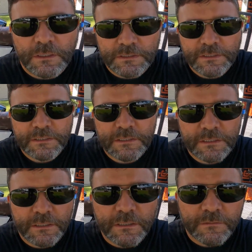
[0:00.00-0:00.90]
I did it
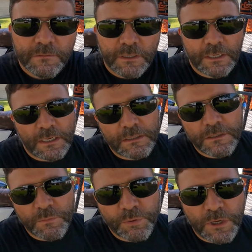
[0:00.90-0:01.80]
again. I got
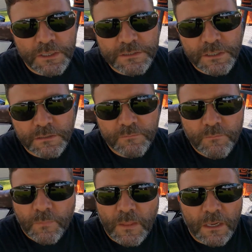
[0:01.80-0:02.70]
another project,
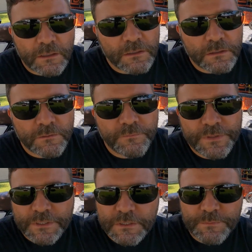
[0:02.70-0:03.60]
got another
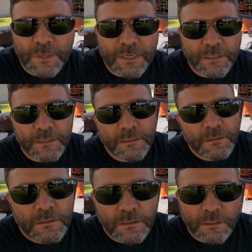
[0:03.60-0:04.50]
vintage bike.
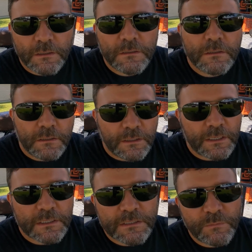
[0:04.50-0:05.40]
Now, like
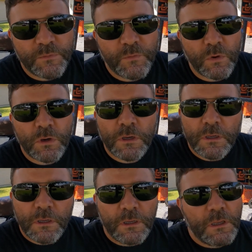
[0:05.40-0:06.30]
I said before,
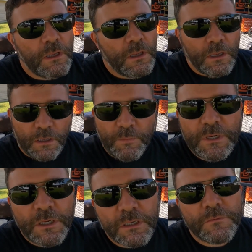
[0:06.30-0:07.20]
I've been
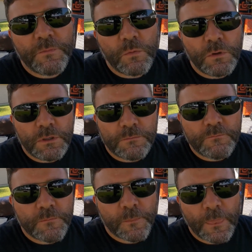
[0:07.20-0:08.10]
hunting for one,
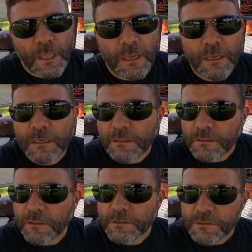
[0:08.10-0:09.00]
and you
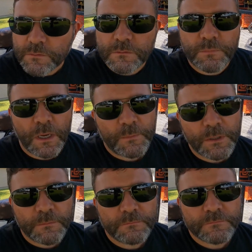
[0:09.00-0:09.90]
know, this one popped
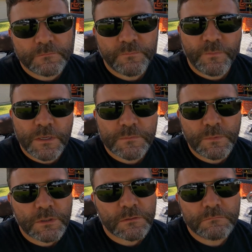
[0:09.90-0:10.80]
up,
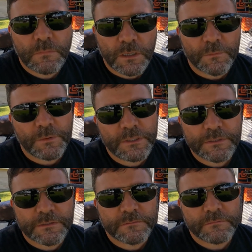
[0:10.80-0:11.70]
Facebook
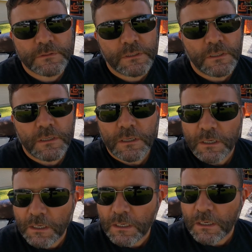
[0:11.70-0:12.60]
Marketplace.
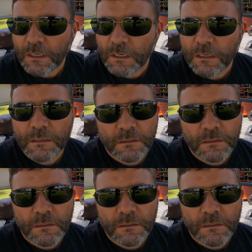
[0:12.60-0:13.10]
You know,